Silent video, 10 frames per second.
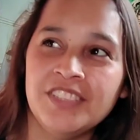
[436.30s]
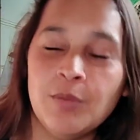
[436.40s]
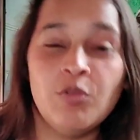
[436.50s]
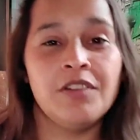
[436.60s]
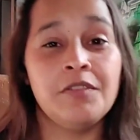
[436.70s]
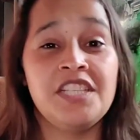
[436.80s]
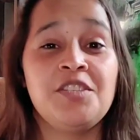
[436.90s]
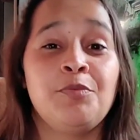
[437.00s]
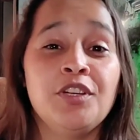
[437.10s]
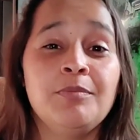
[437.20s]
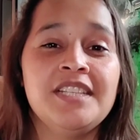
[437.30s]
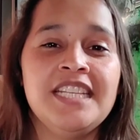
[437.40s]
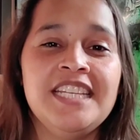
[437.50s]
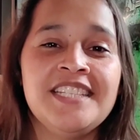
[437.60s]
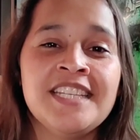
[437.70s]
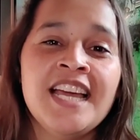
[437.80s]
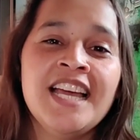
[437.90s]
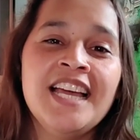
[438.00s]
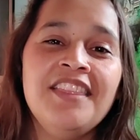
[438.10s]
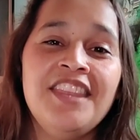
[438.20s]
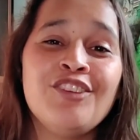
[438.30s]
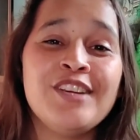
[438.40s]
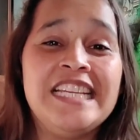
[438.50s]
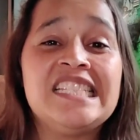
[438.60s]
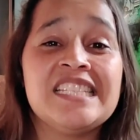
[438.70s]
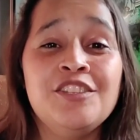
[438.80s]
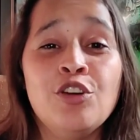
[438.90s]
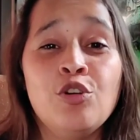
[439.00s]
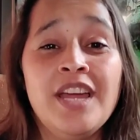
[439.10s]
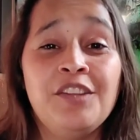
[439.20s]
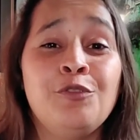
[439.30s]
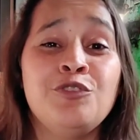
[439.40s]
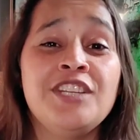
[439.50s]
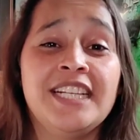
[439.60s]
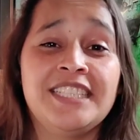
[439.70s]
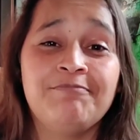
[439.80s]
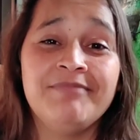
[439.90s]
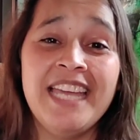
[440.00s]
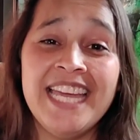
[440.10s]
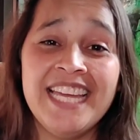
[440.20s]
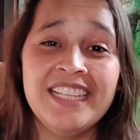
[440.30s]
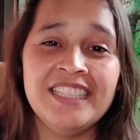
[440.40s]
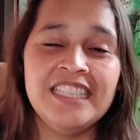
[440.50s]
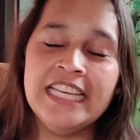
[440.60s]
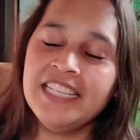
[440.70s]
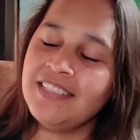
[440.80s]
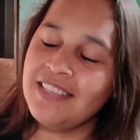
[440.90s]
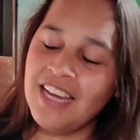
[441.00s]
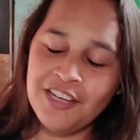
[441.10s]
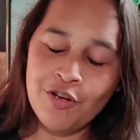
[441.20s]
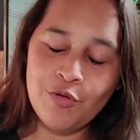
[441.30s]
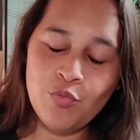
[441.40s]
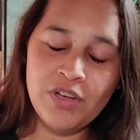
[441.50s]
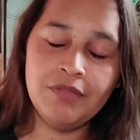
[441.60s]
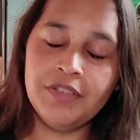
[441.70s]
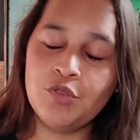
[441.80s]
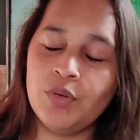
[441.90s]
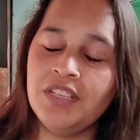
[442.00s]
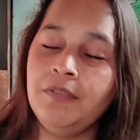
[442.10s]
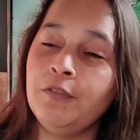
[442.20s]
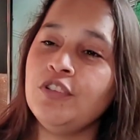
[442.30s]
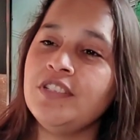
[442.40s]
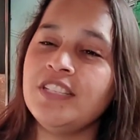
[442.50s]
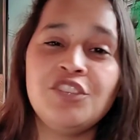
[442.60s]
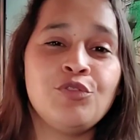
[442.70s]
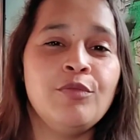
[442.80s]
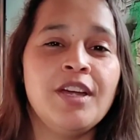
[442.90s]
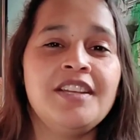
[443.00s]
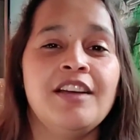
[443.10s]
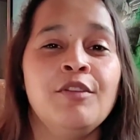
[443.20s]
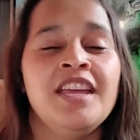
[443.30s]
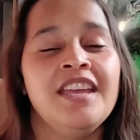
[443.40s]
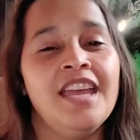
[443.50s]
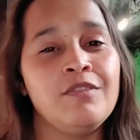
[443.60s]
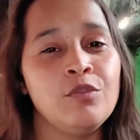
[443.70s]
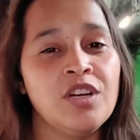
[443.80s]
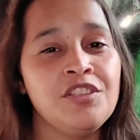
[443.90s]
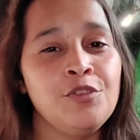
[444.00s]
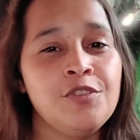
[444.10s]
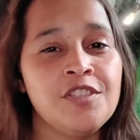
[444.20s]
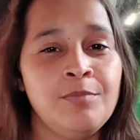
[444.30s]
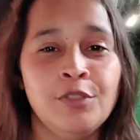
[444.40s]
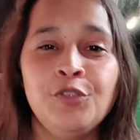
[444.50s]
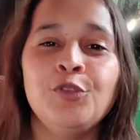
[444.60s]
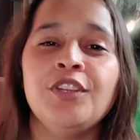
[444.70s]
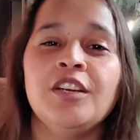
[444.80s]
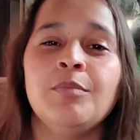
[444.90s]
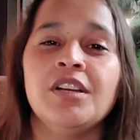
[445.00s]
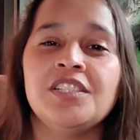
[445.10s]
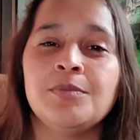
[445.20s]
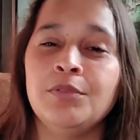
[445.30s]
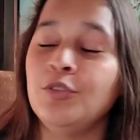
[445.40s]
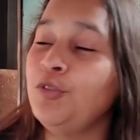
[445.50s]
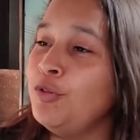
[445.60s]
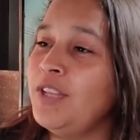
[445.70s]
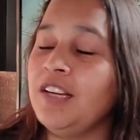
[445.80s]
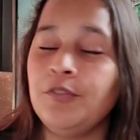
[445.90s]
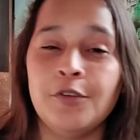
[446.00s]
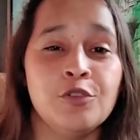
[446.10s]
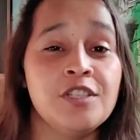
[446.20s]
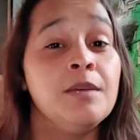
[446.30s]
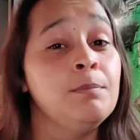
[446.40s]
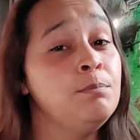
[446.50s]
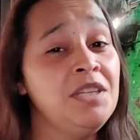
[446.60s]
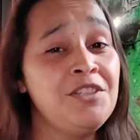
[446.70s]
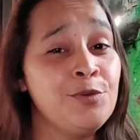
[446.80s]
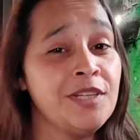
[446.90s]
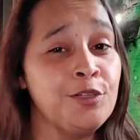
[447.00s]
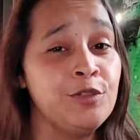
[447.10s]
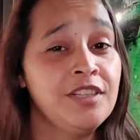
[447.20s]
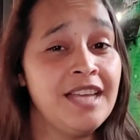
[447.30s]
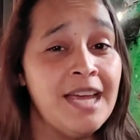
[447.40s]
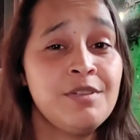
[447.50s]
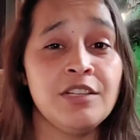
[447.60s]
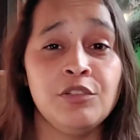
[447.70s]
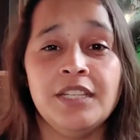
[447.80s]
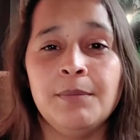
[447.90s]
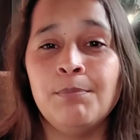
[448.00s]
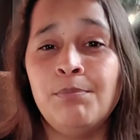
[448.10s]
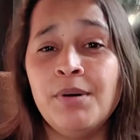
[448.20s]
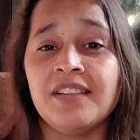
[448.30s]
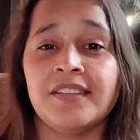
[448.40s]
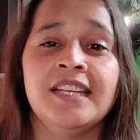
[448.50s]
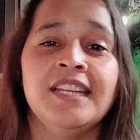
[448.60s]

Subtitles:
somewhat of a disappointment is there is no headphone jack. And yes, I know we live in the 21st century right now. Everyone uses Bluetooth earbuds, Bluetooth headphones, me too included, absolutely. But